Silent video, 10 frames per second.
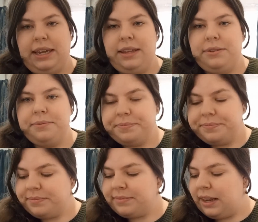together.
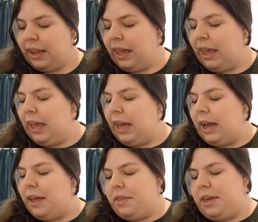
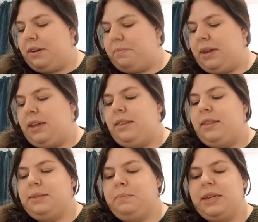I then made
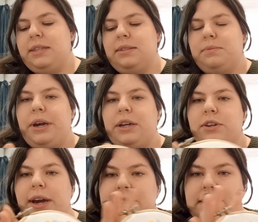this piece where I
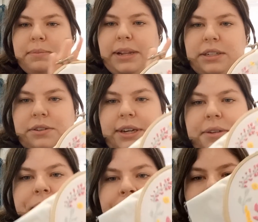tried some lettering.
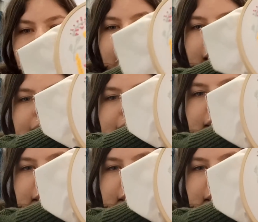It